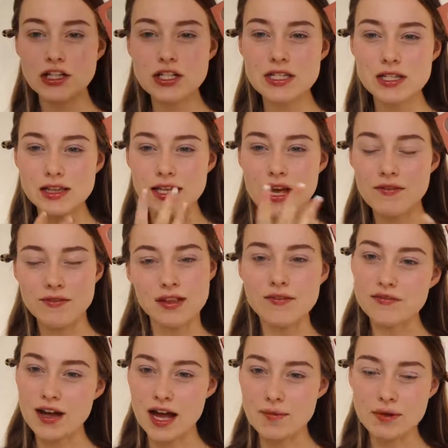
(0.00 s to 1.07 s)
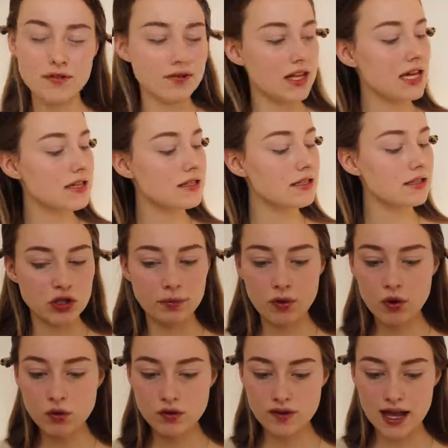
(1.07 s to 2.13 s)
I just love the vibe of this, so I
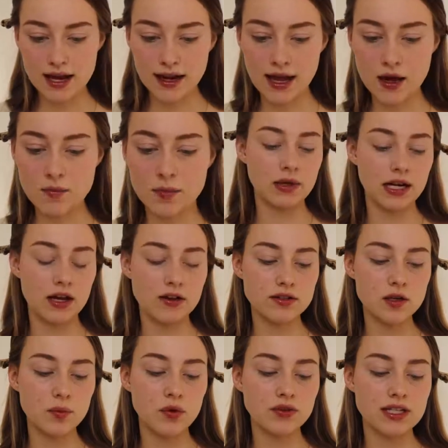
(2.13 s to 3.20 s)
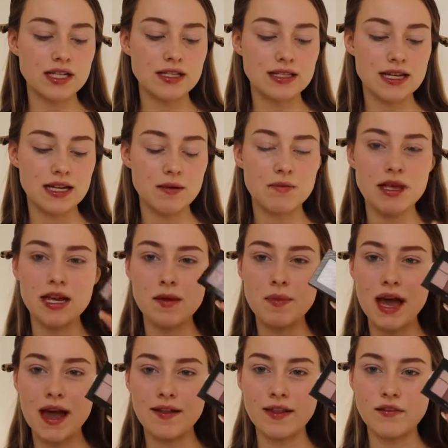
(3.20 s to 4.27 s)
pulled that out, but I also pulled the City Mini
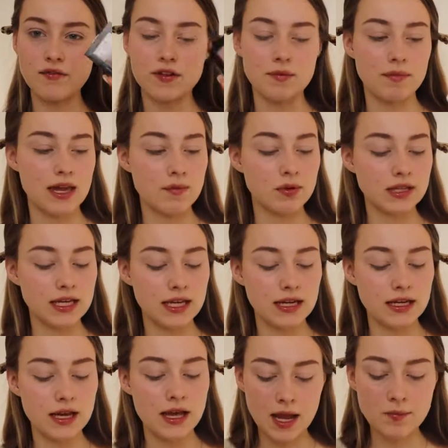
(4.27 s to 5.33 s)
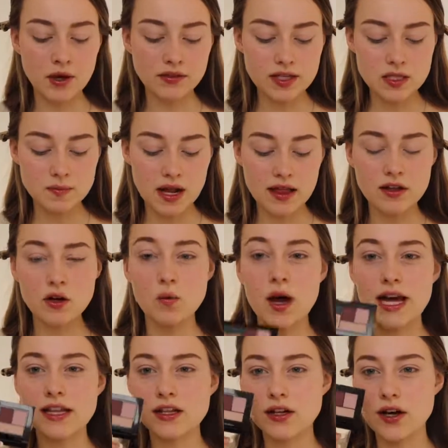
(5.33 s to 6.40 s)
palette from Maybelline. I bought this palette a while